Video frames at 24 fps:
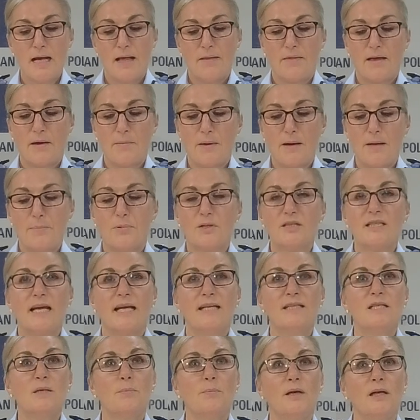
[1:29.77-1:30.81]
They may
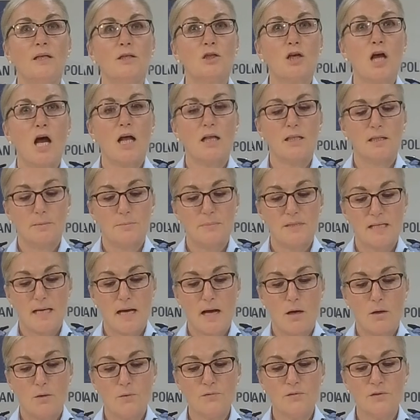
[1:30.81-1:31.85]
pretend to be a child
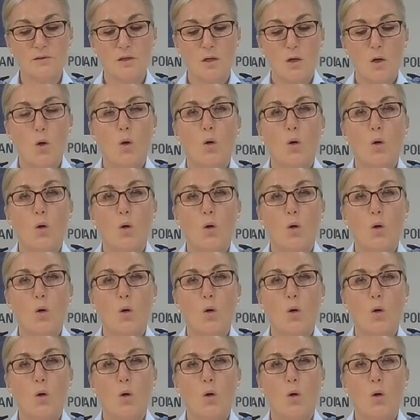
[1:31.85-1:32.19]
themselves